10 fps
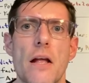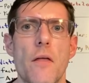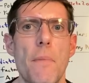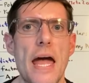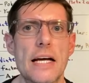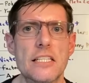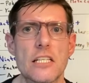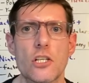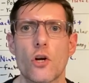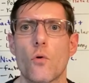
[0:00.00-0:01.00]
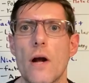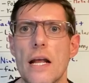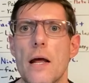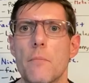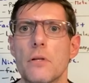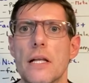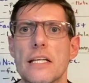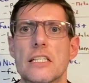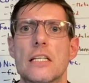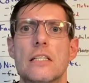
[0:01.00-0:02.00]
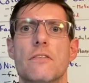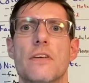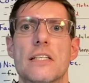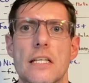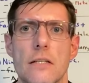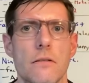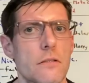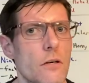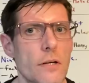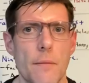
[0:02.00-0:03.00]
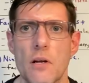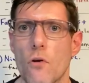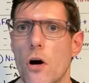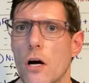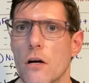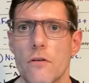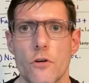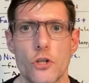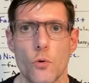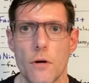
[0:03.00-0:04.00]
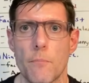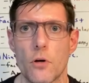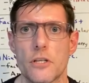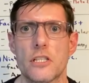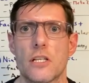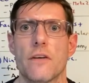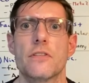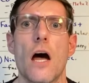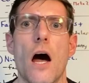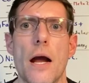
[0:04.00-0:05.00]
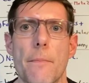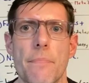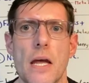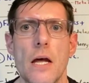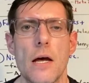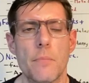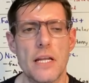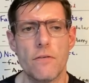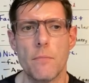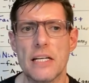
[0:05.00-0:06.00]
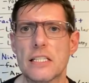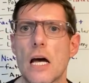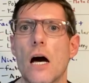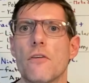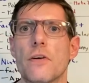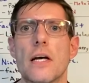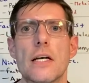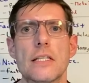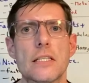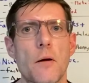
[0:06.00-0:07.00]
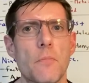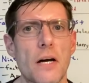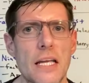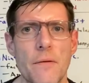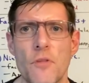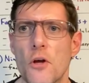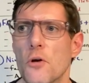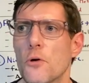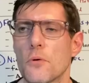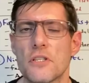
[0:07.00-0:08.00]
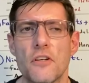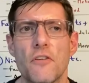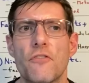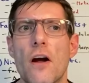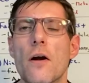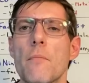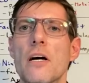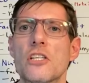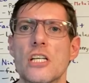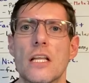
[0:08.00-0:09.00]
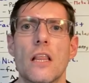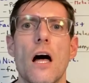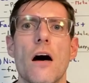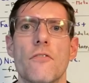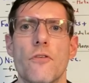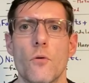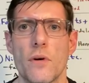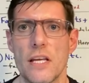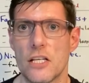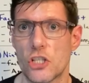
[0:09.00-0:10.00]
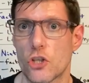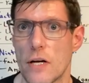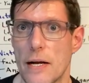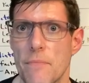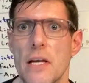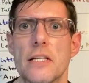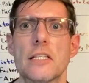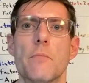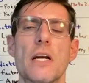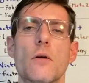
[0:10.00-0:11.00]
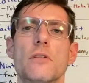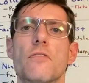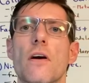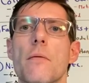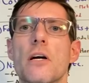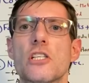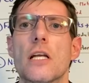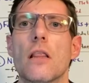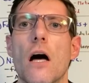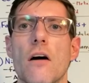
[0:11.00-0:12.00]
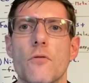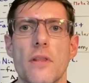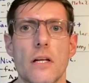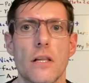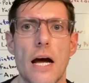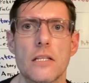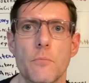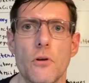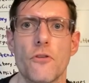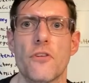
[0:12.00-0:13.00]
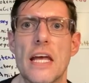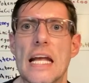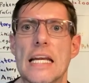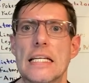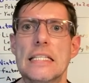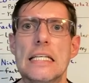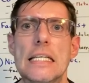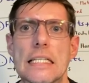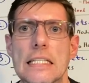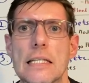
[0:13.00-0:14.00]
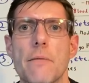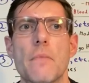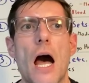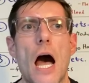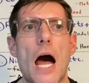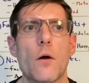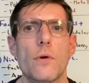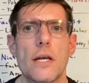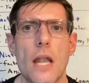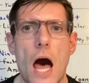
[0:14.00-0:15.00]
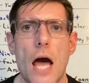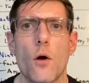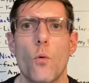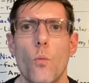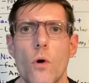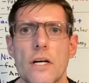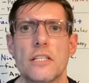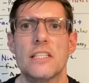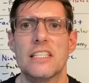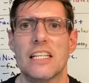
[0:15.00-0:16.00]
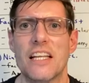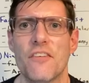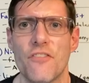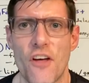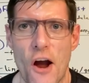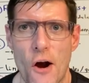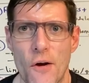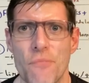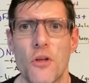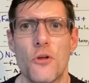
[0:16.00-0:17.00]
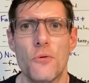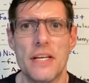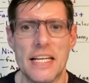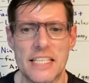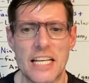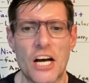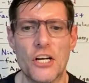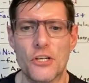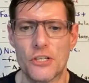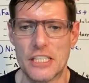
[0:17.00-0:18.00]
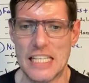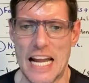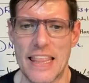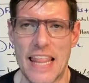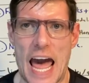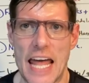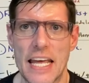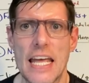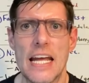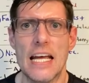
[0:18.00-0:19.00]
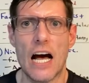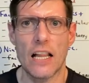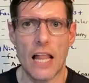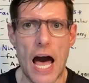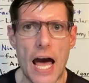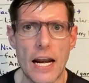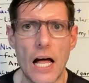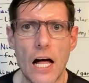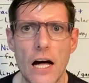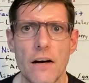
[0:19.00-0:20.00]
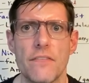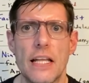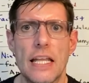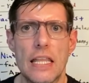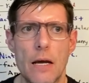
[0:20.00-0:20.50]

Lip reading: The past is a great place to visit. Don't get me wrong, for short bursts of time. But even myself, somebody who is very much in love with history, somebody who is very much in love with collectibles and antiques, I would not want to live there. You need to understand that. A lot of the